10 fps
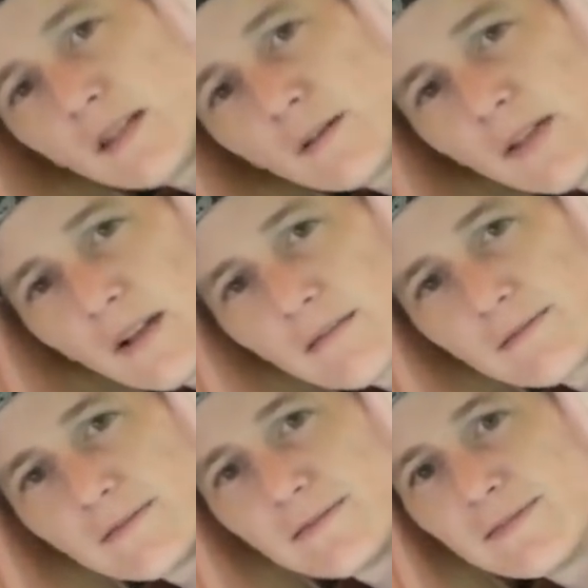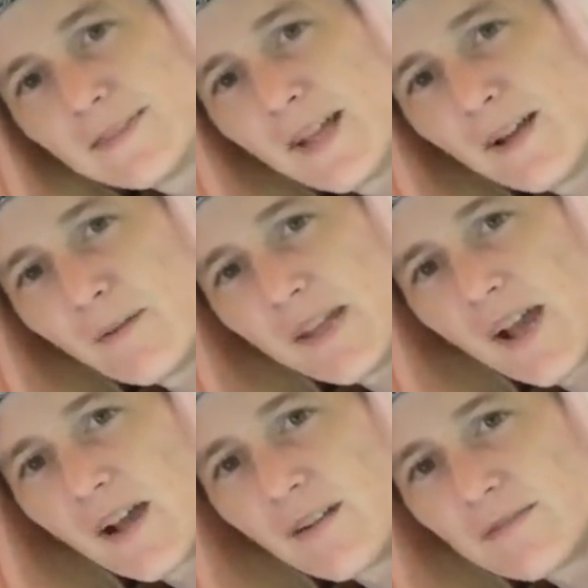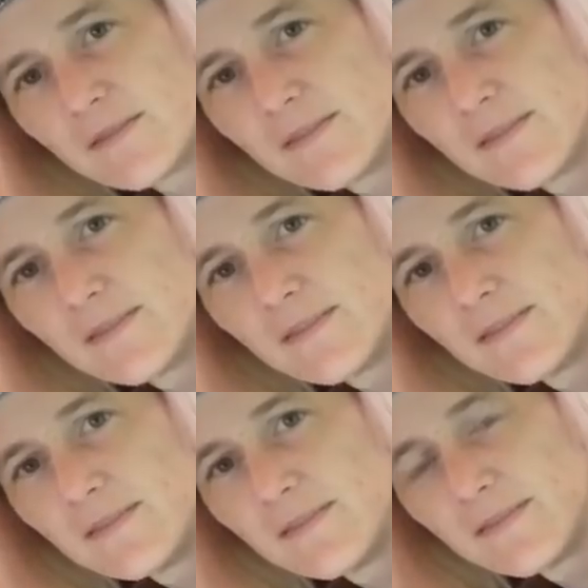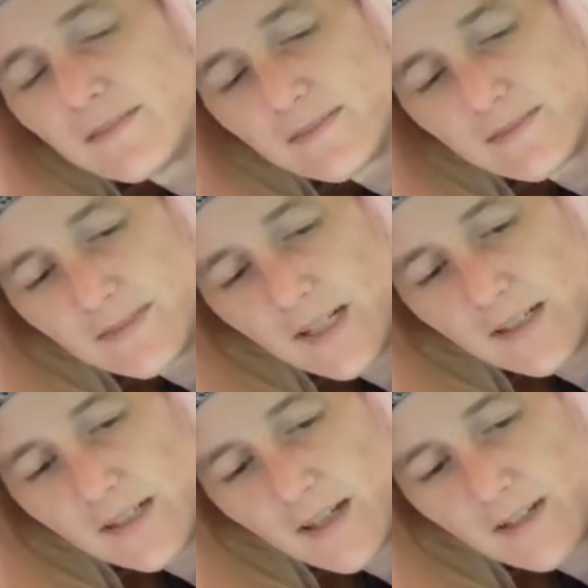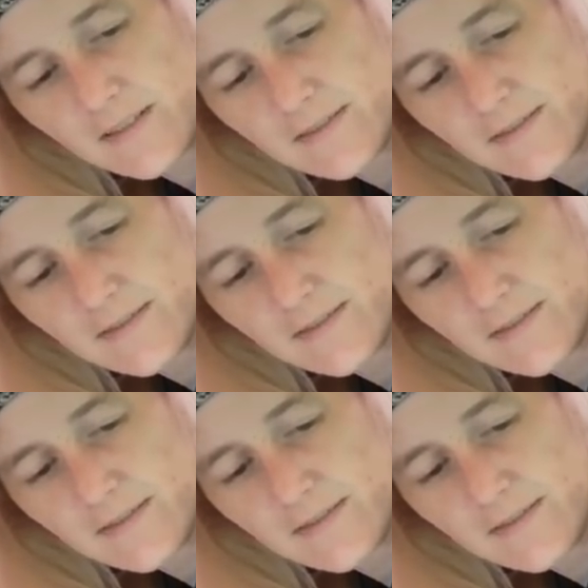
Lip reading: There we go. There we go. There you go.